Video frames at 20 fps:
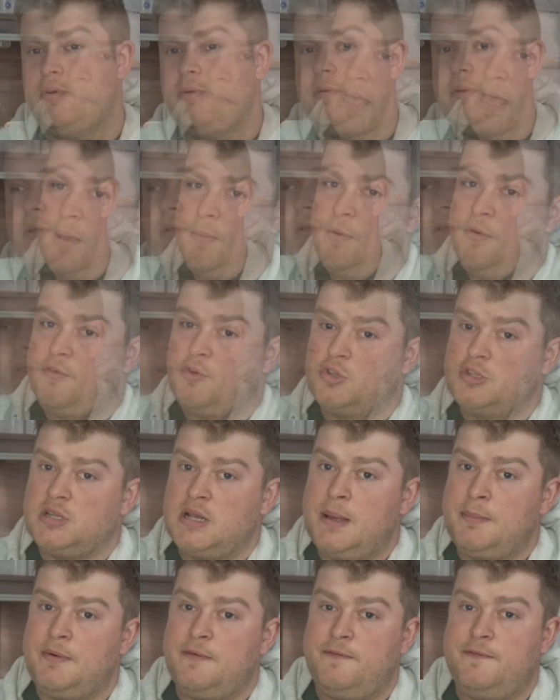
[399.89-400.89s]
Now moving on to
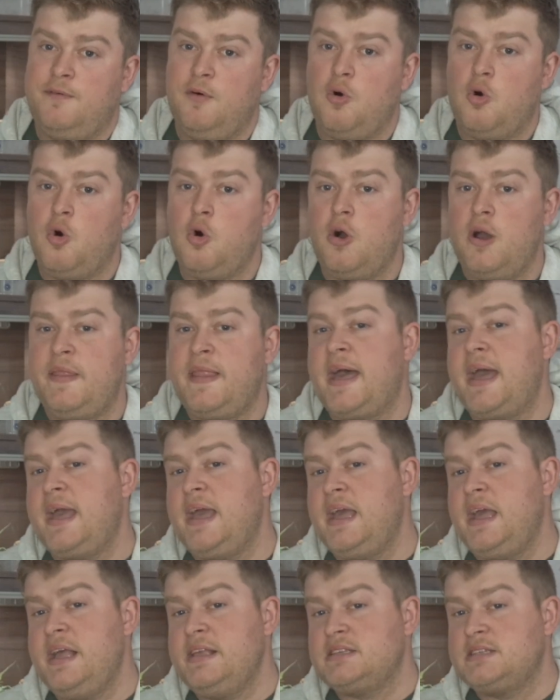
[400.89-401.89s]
number 4, and that
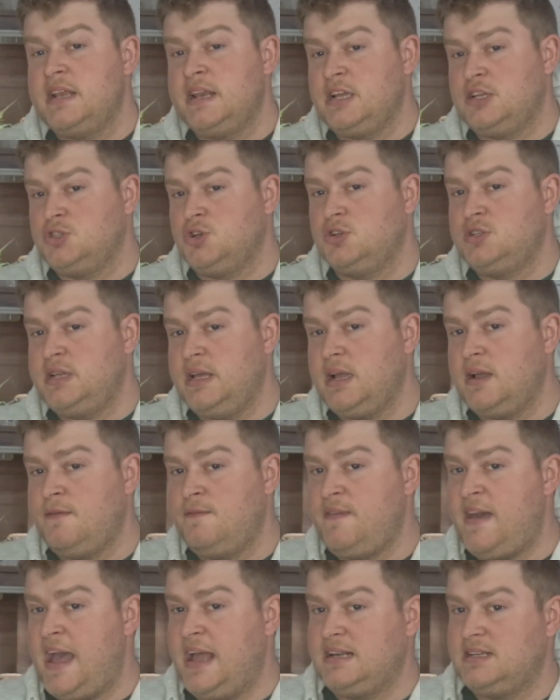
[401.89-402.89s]
is an exotic
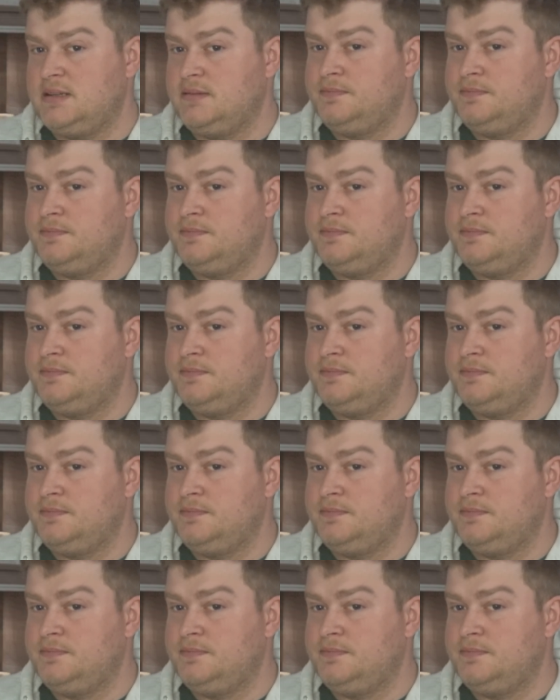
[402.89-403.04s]
vet.